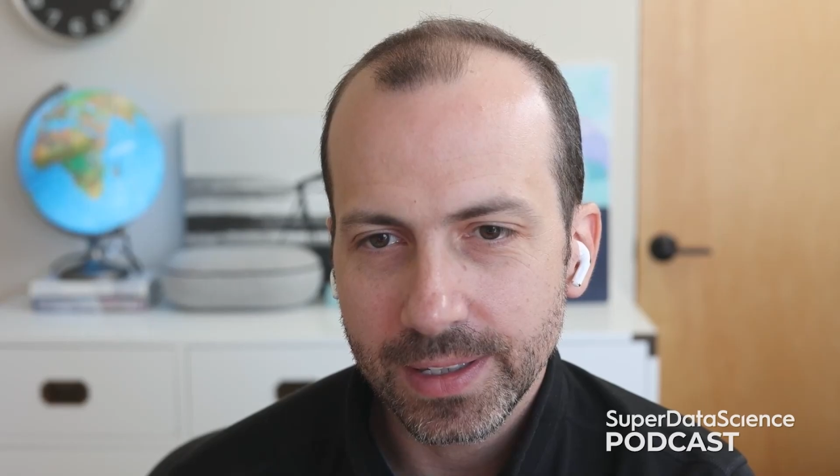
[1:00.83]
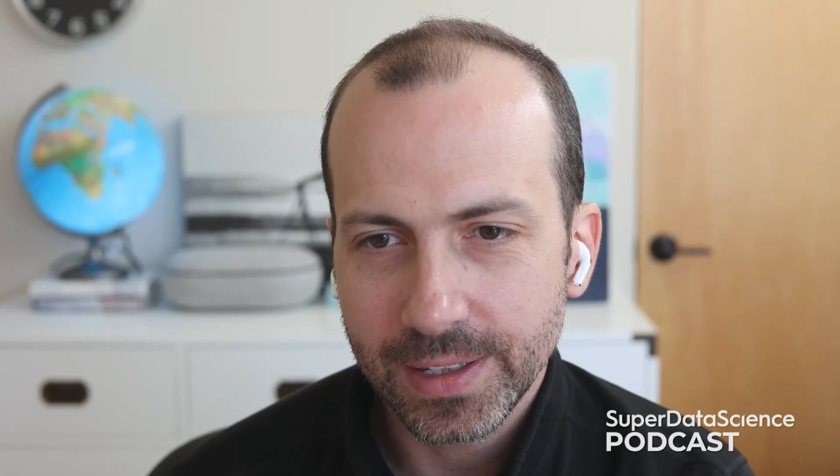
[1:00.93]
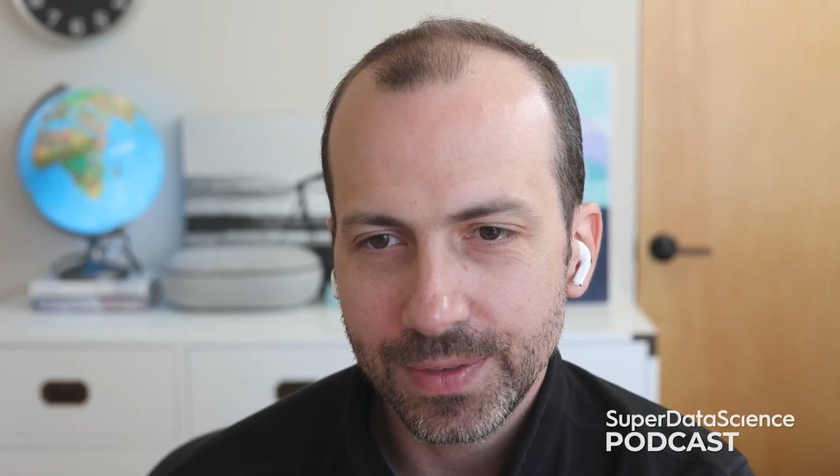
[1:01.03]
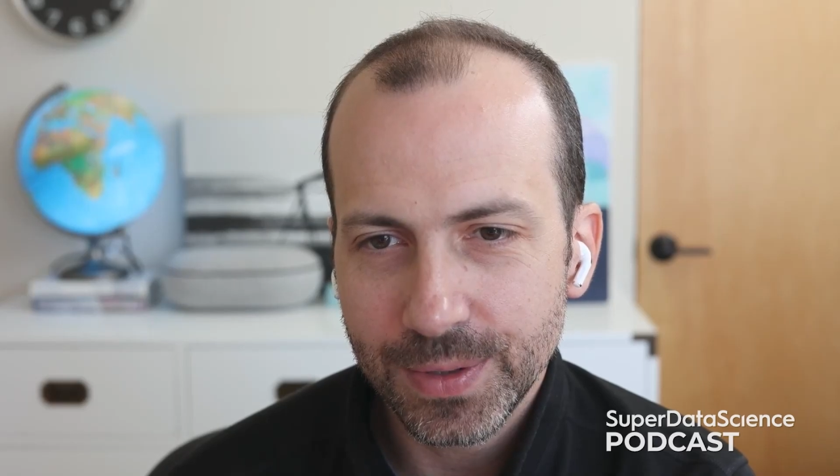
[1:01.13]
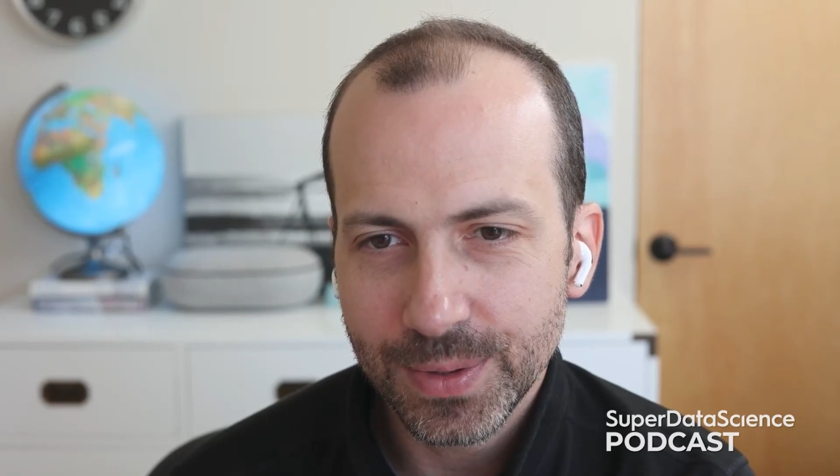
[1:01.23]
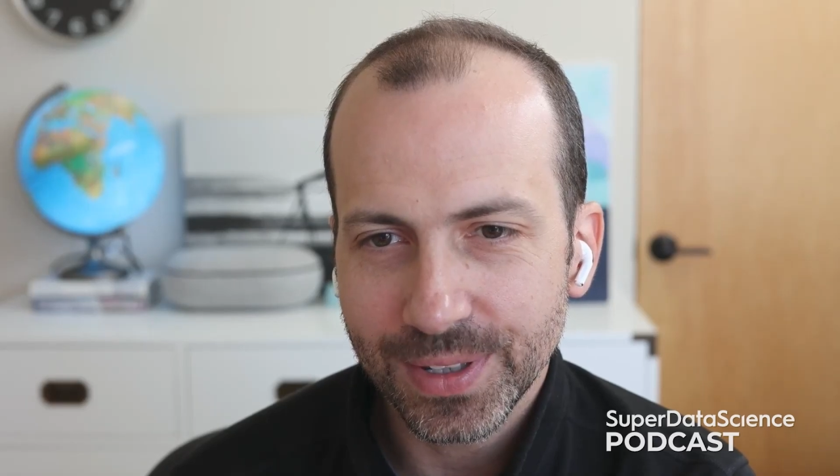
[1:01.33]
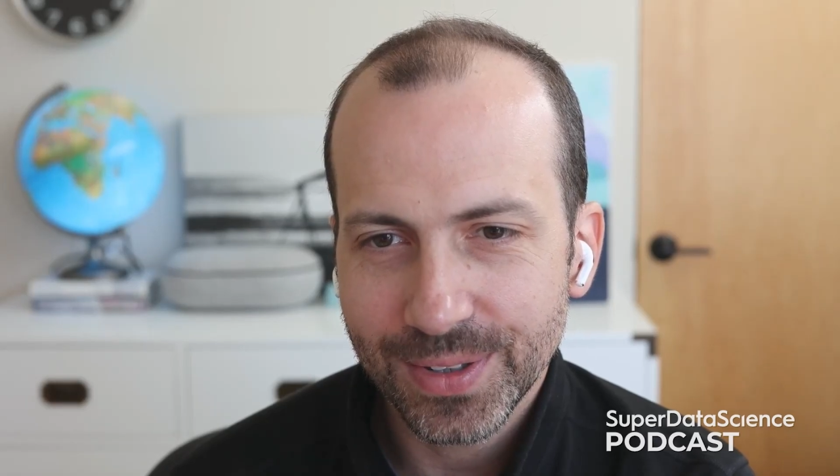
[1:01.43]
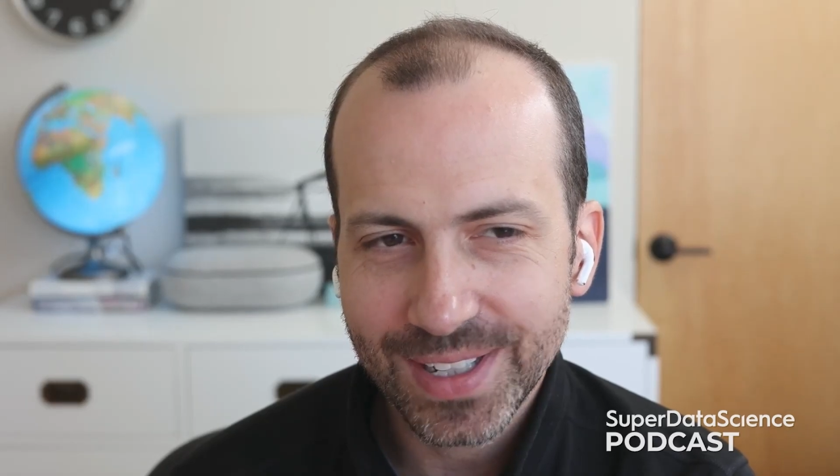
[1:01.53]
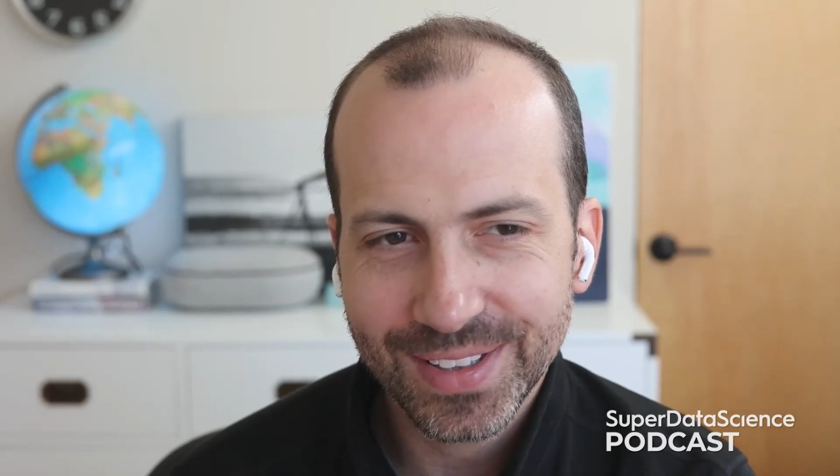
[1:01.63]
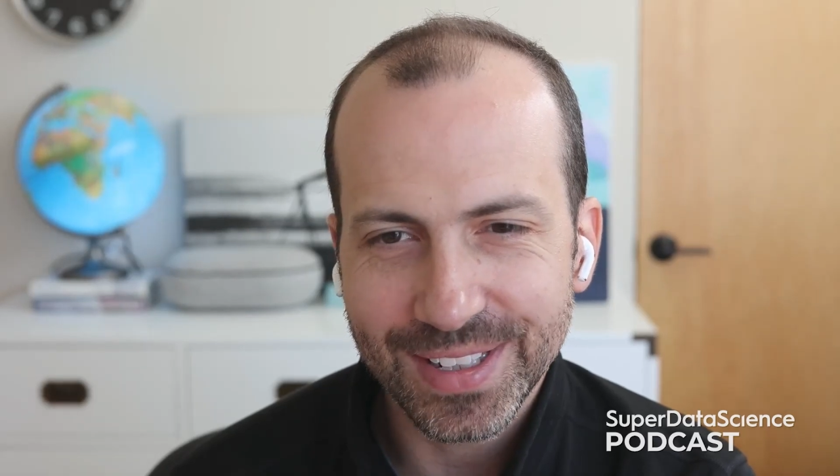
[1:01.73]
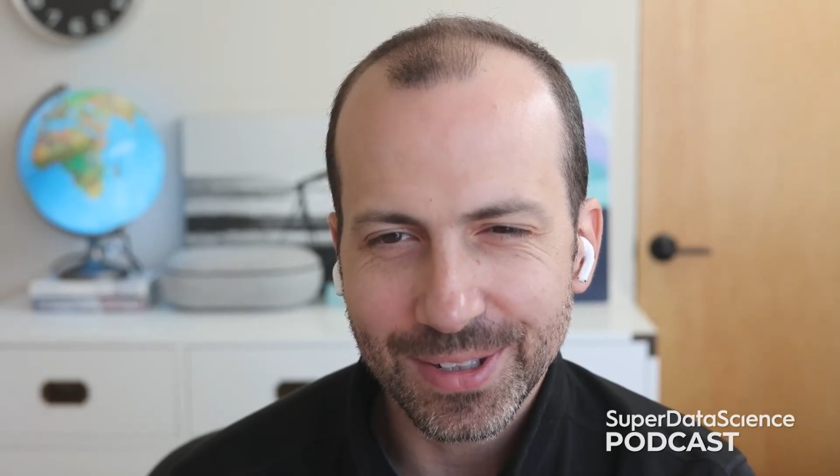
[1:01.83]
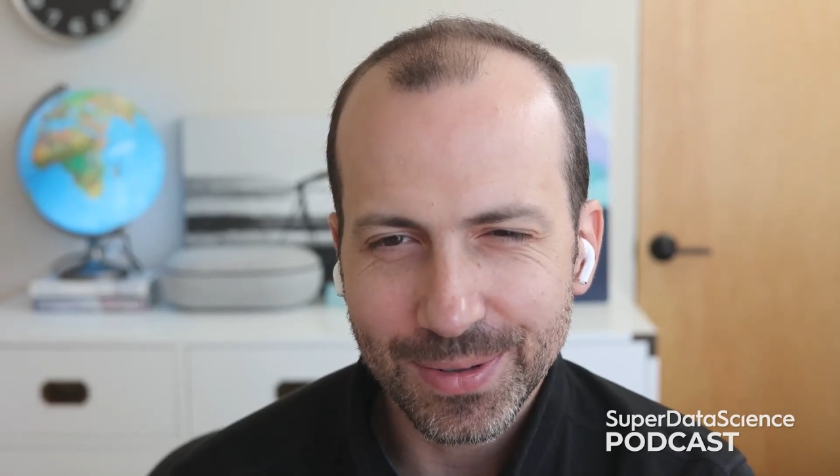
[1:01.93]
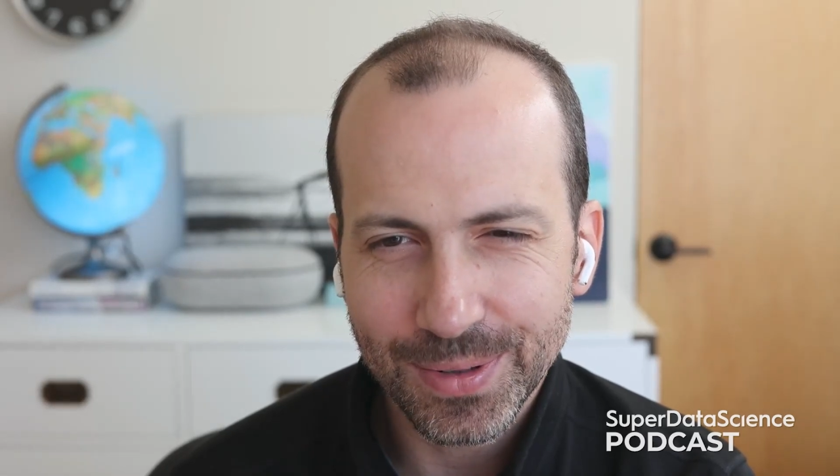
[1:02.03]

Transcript: if you do it correctly, you do